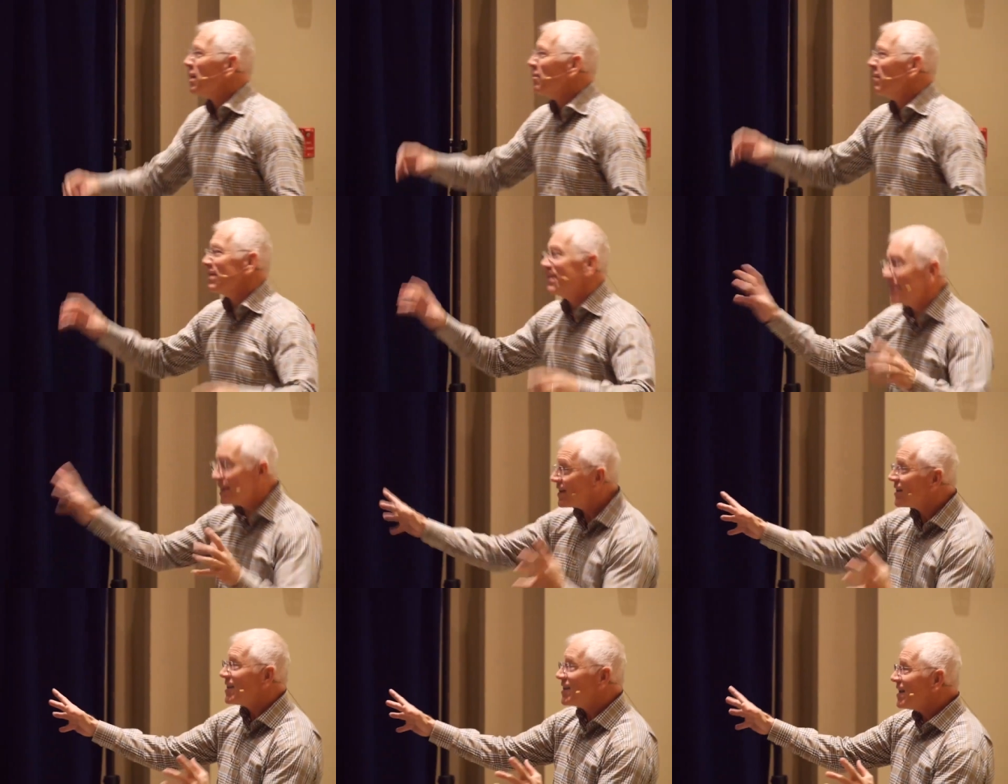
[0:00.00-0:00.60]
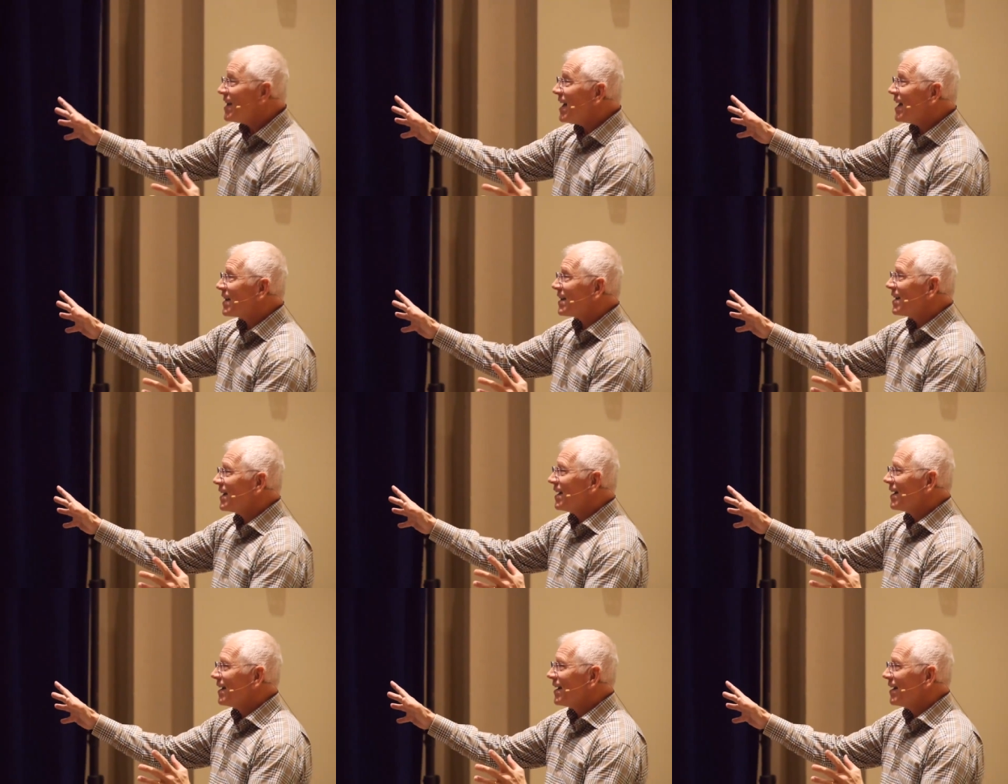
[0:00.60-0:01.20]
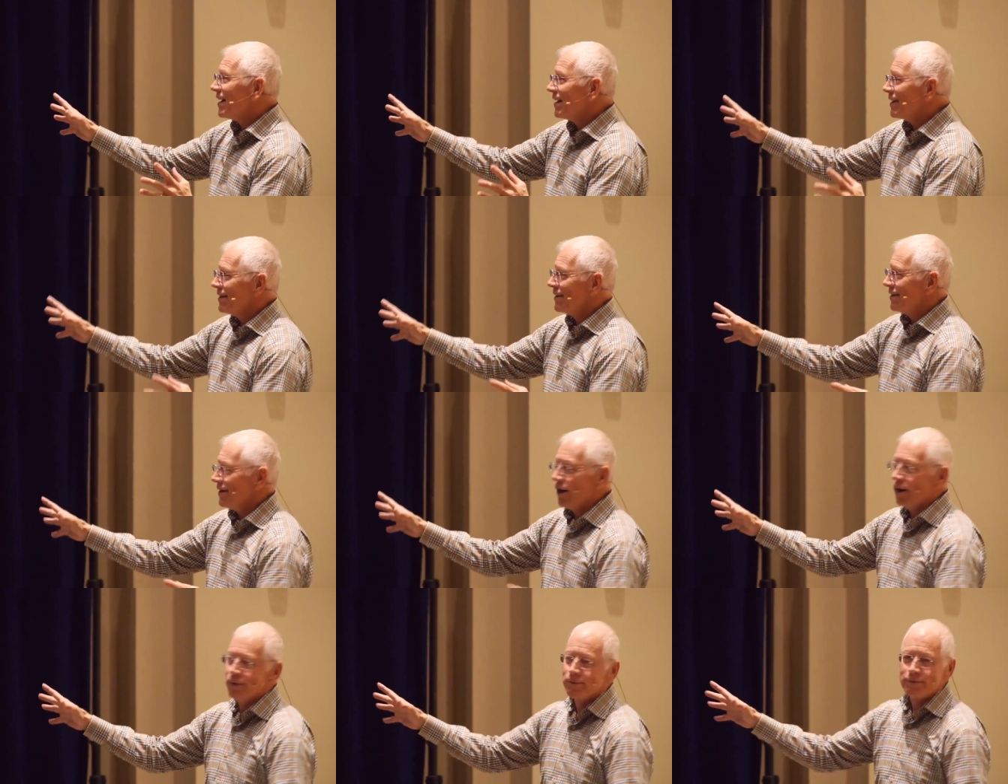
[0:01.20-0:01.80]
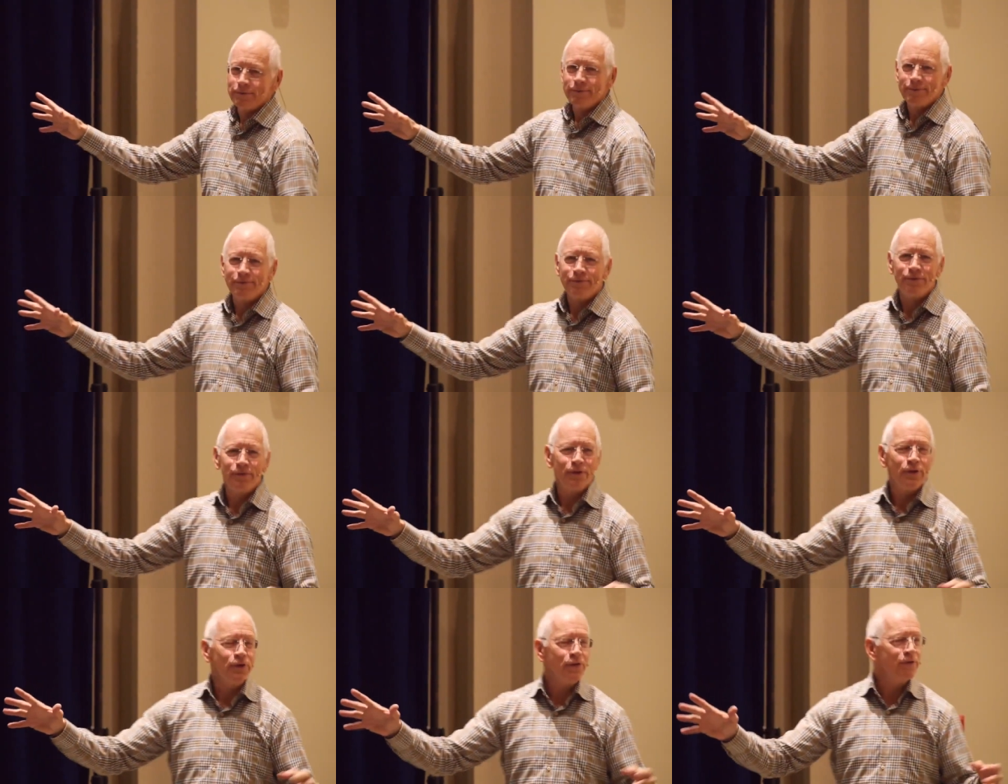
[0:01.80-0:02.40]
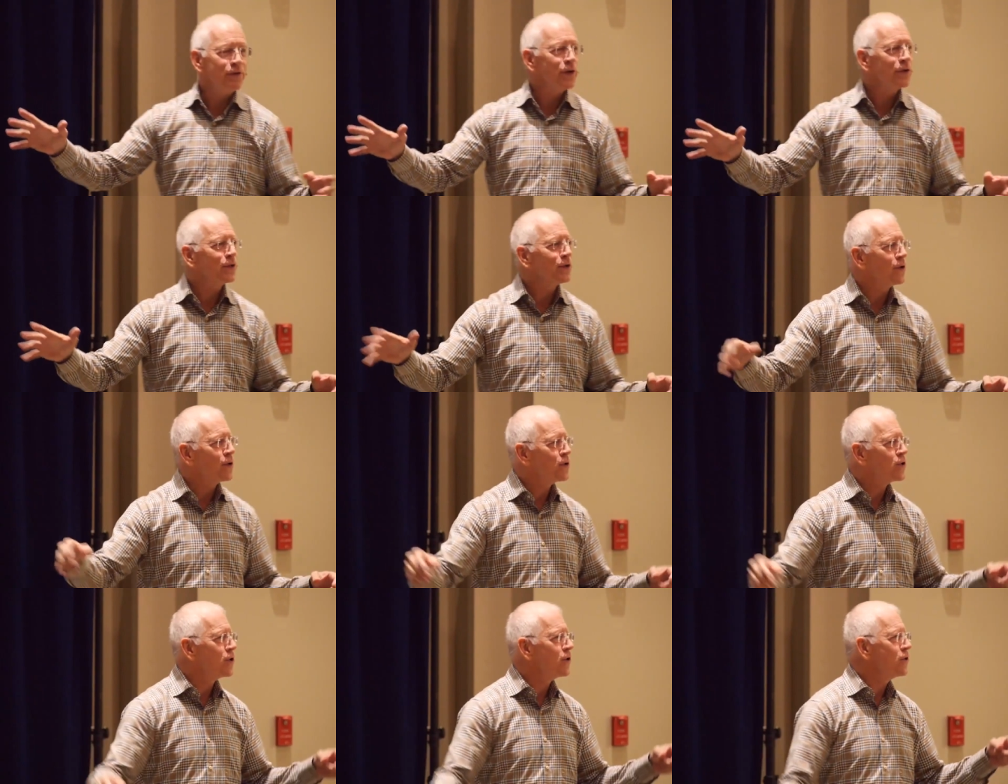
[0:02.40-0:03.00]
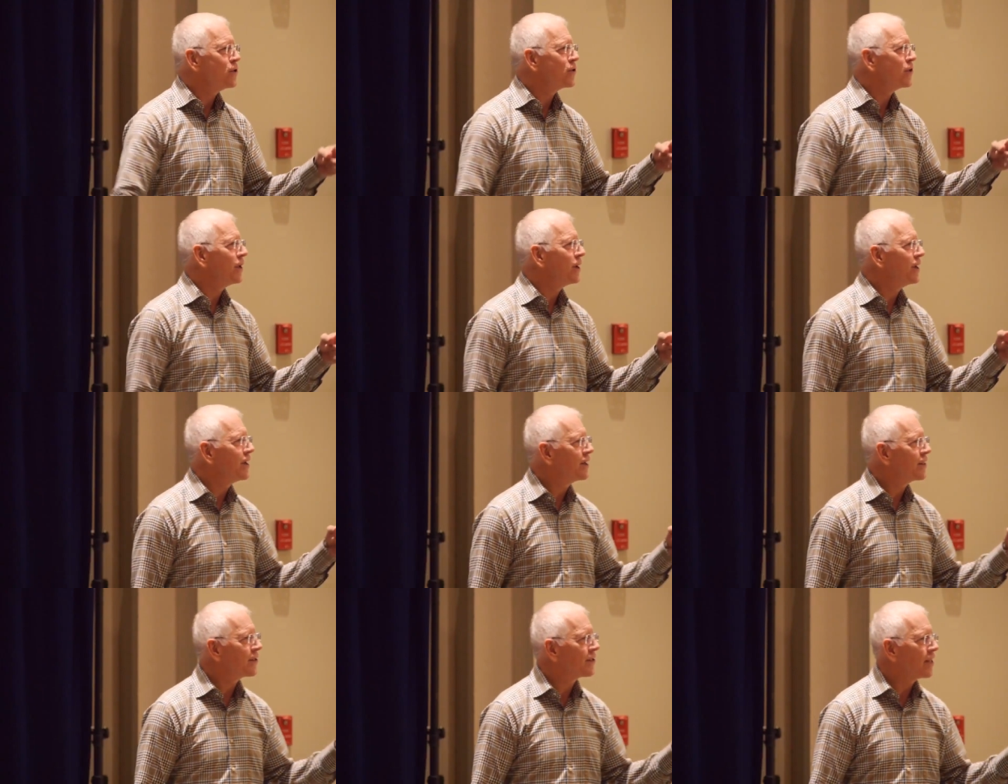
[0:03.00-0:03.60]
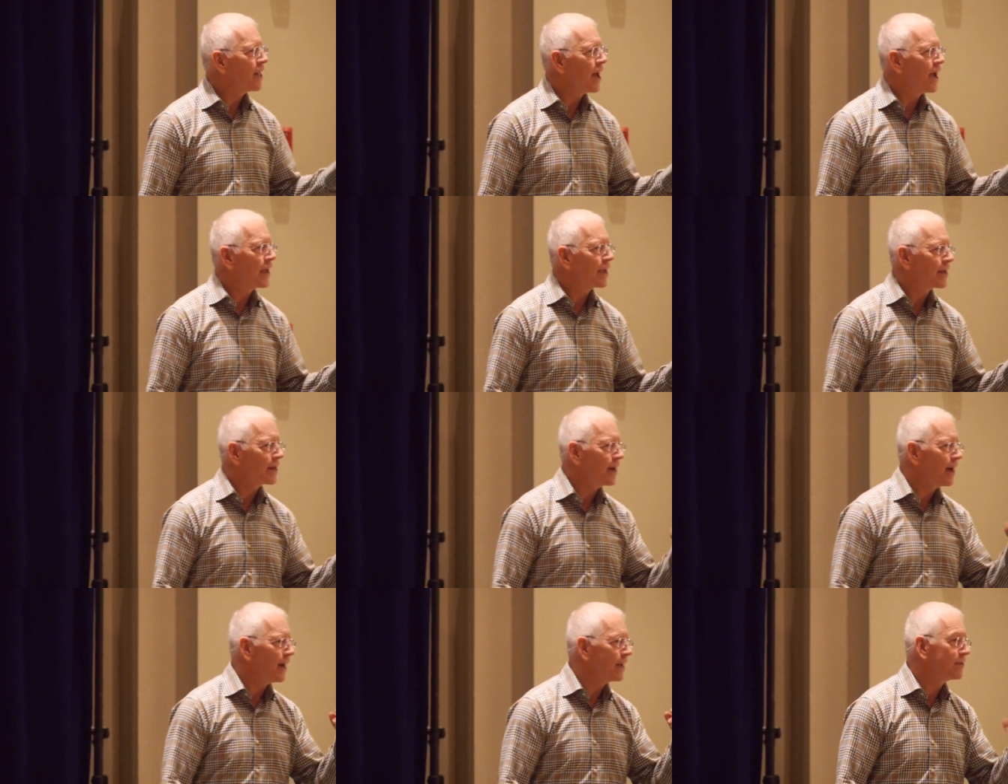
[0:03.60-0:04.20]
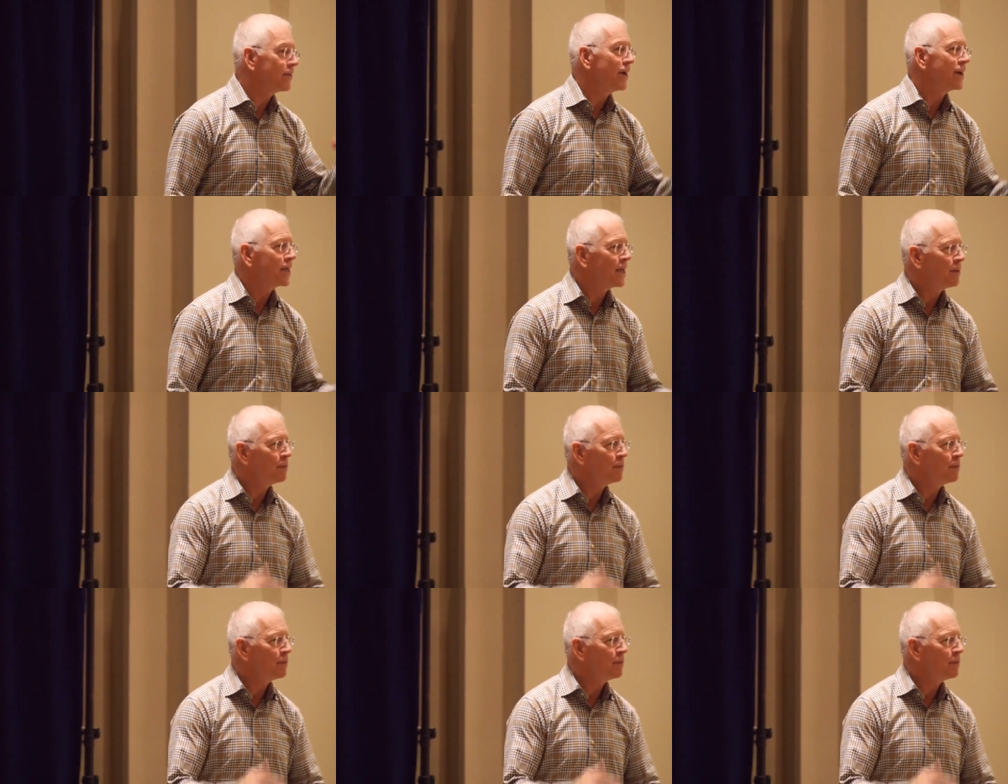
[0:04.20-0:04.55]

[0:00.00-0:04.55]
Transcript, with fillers: But this is it. You know, for you visitors, usually it's like uh, I try to